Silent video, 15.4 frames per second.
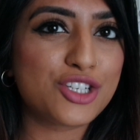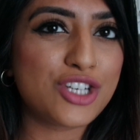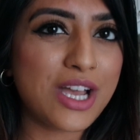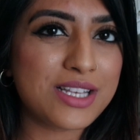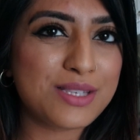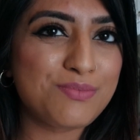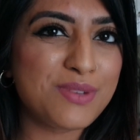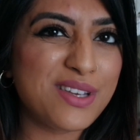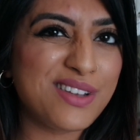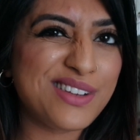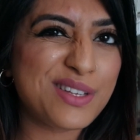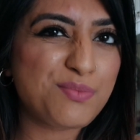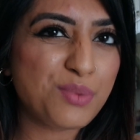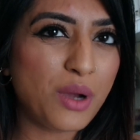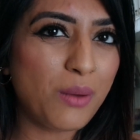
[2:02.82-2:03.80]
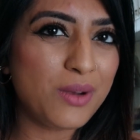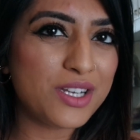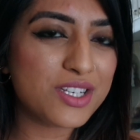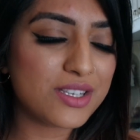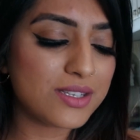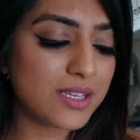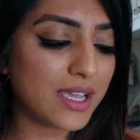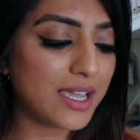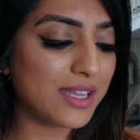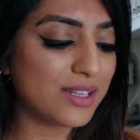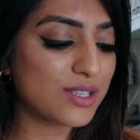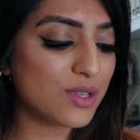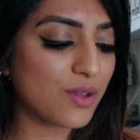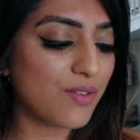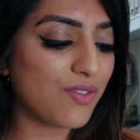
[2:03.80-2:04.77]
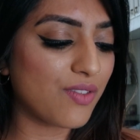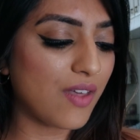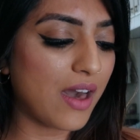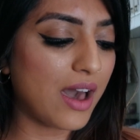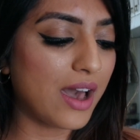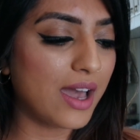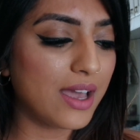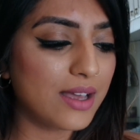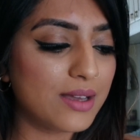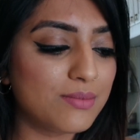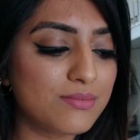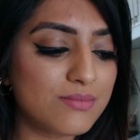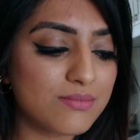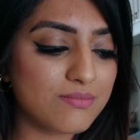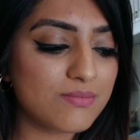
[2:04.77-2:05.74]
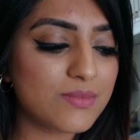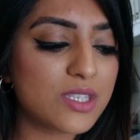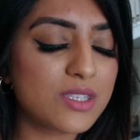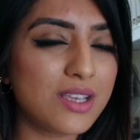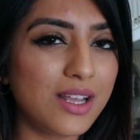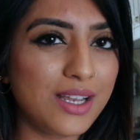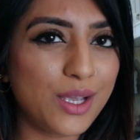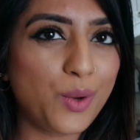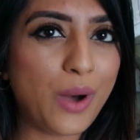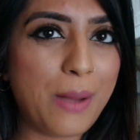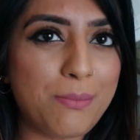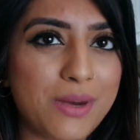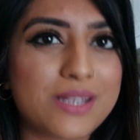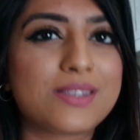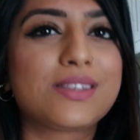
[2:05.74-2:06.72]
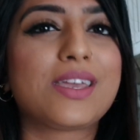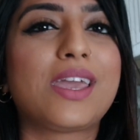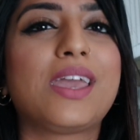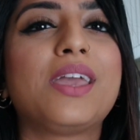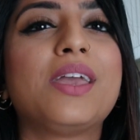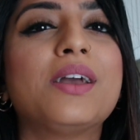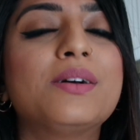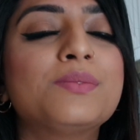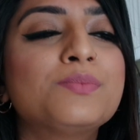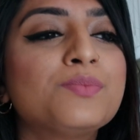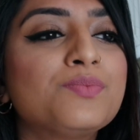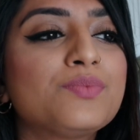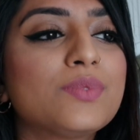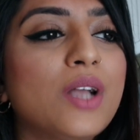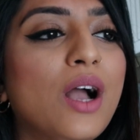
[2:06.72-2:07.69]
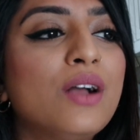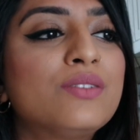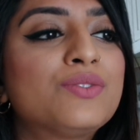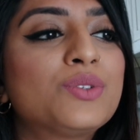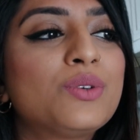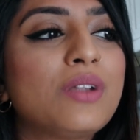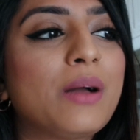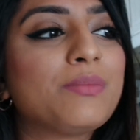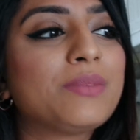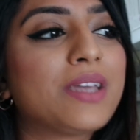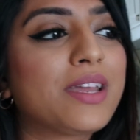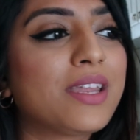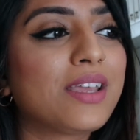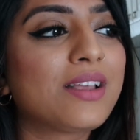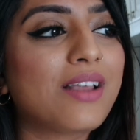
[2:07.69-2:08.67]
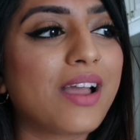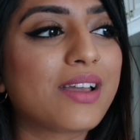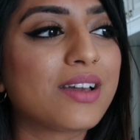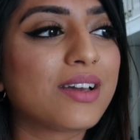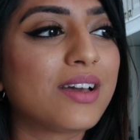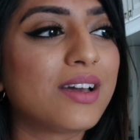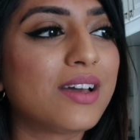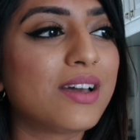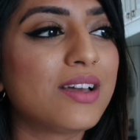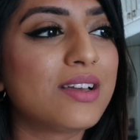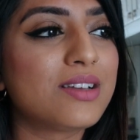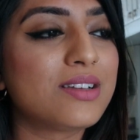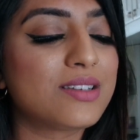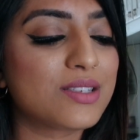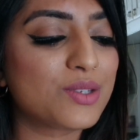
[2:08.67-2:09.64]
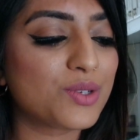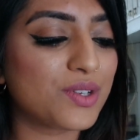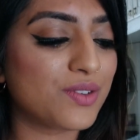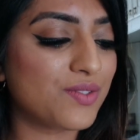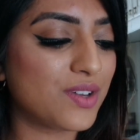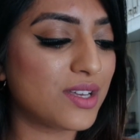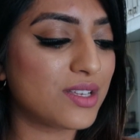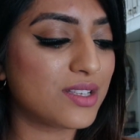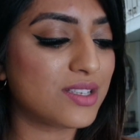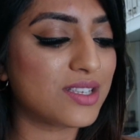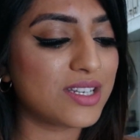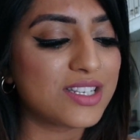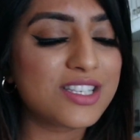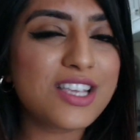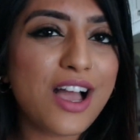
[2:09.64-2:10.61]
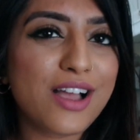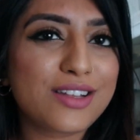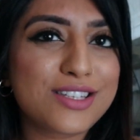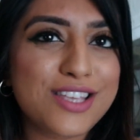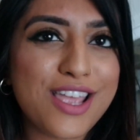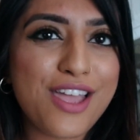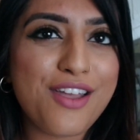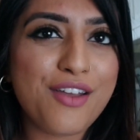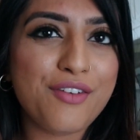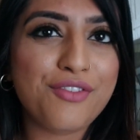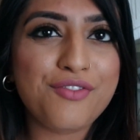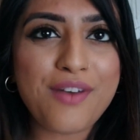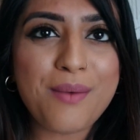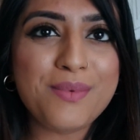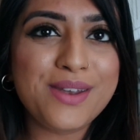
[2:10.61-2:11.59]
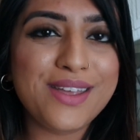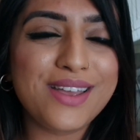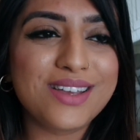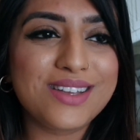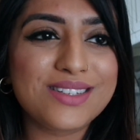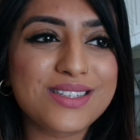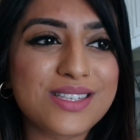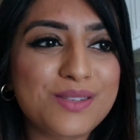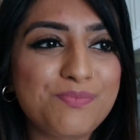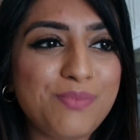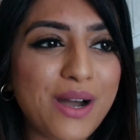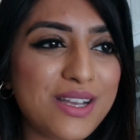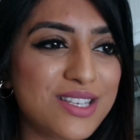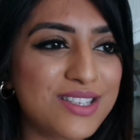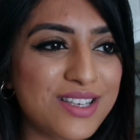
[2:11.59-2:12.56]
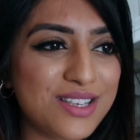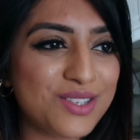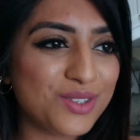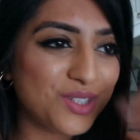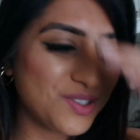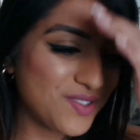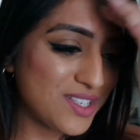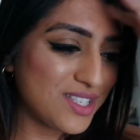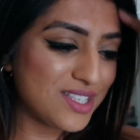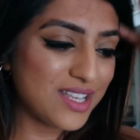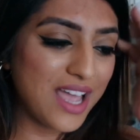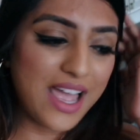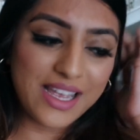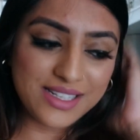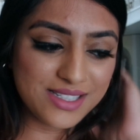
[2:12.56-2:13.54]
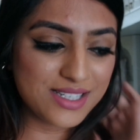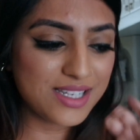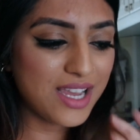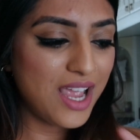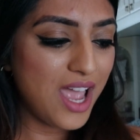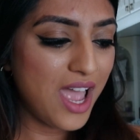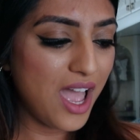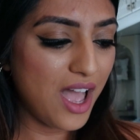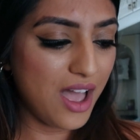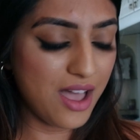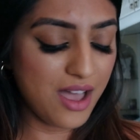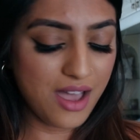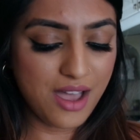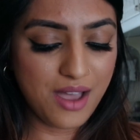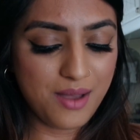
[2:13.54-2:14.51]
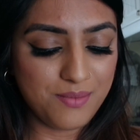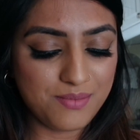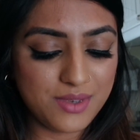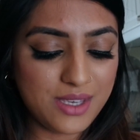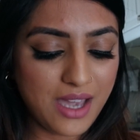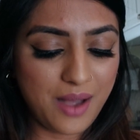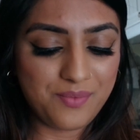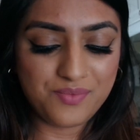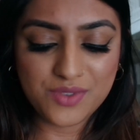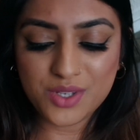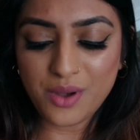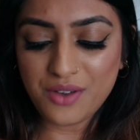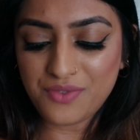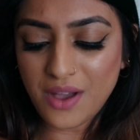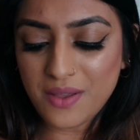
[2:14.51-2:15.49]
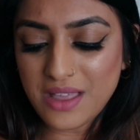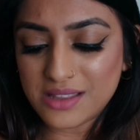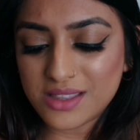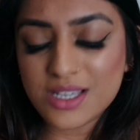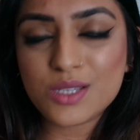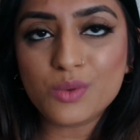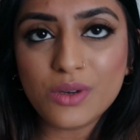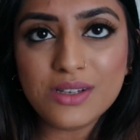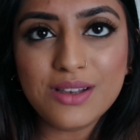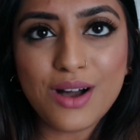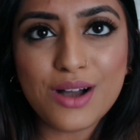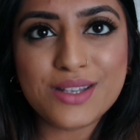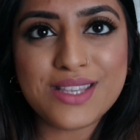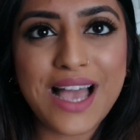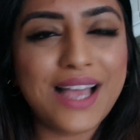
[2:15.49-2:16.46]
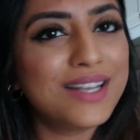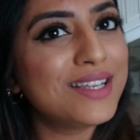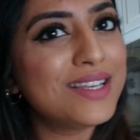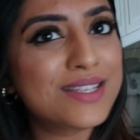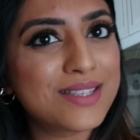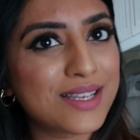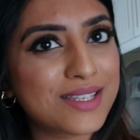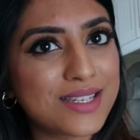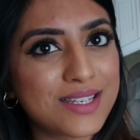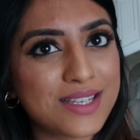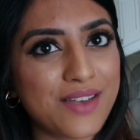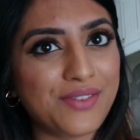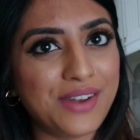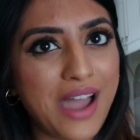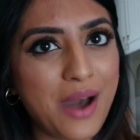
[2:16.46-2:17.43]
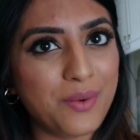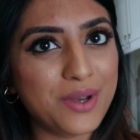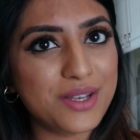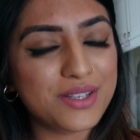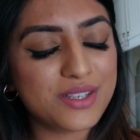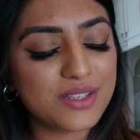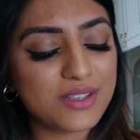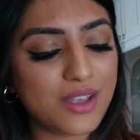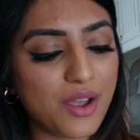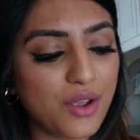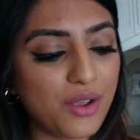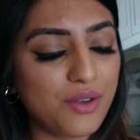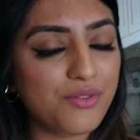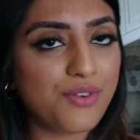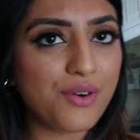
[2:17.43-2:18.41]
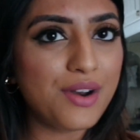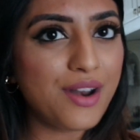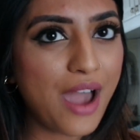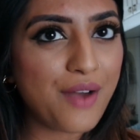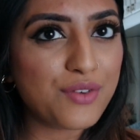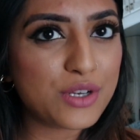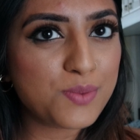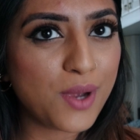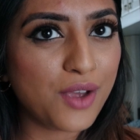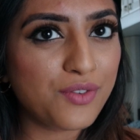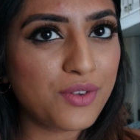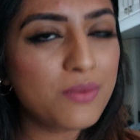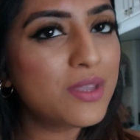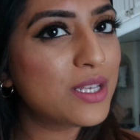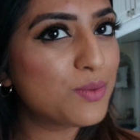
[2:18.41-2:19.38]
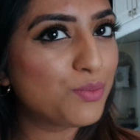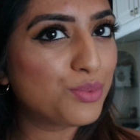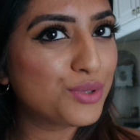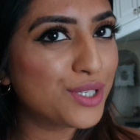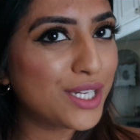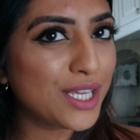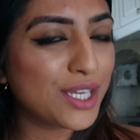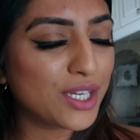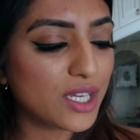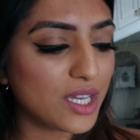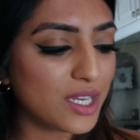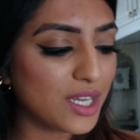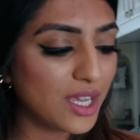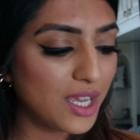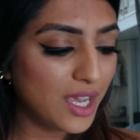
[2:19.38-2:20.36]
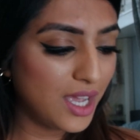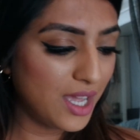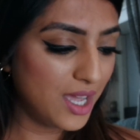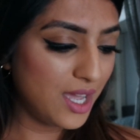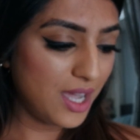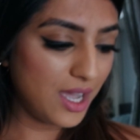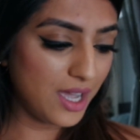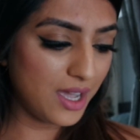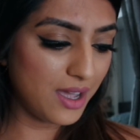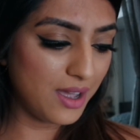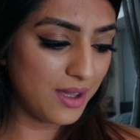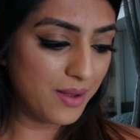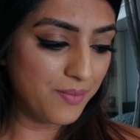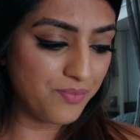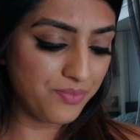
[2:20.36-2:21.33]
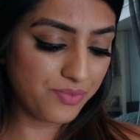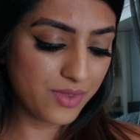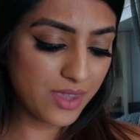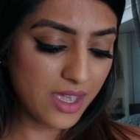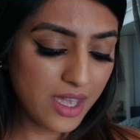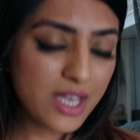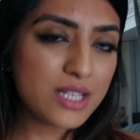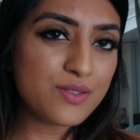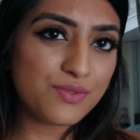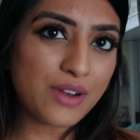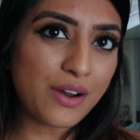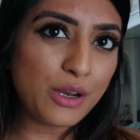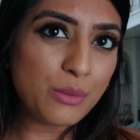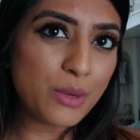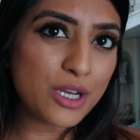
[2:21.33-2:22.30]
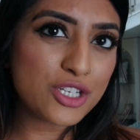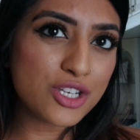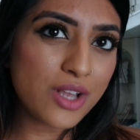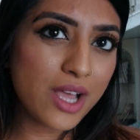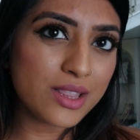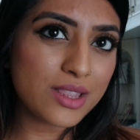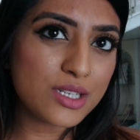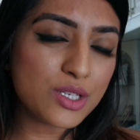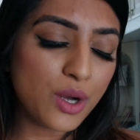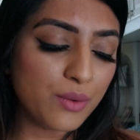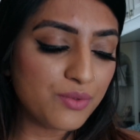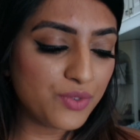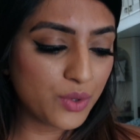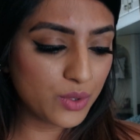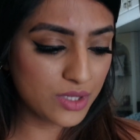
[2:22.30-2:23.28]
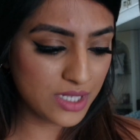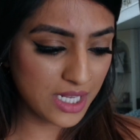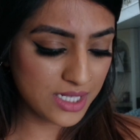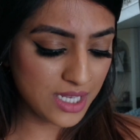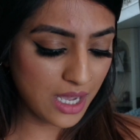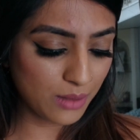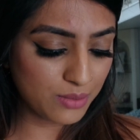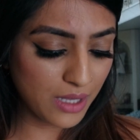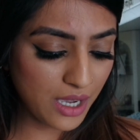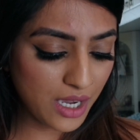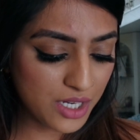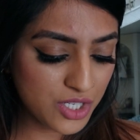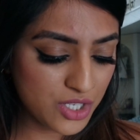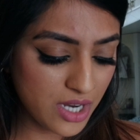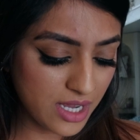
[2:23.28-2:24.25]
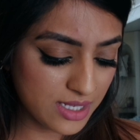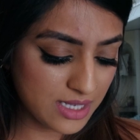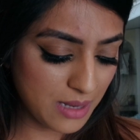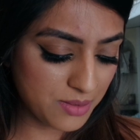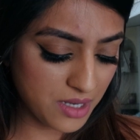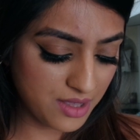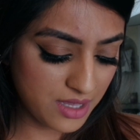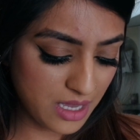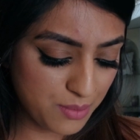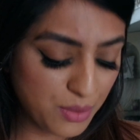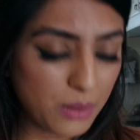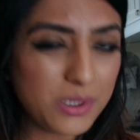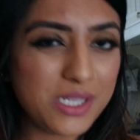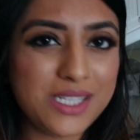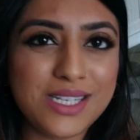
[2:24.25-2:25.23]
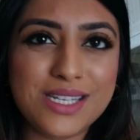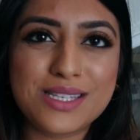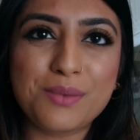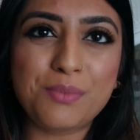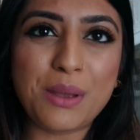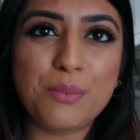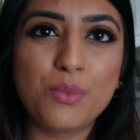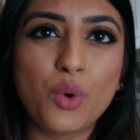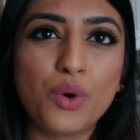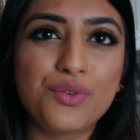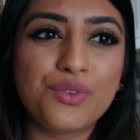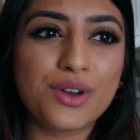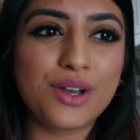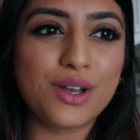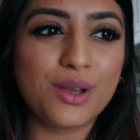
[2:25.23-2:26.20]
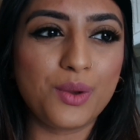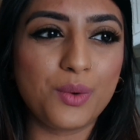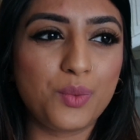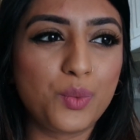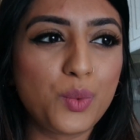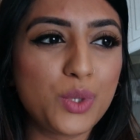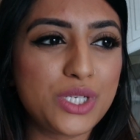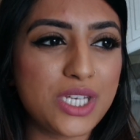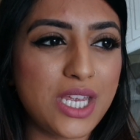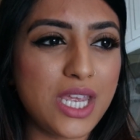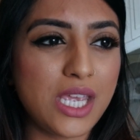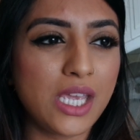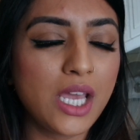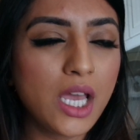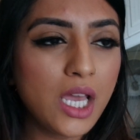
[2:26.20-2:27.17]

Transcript: jasmine is probably just a hint of that. Certainly quite musky. Overall I'm getting like a sort of seductive, feminine, spicy sort of scent. Yeah, so I found that this one lasts at least 6 to 7 hours, so for an average perfume that's pretty good. It is very much like the Tom Ford Santal blush, except I think it probably needs a bit more of a woody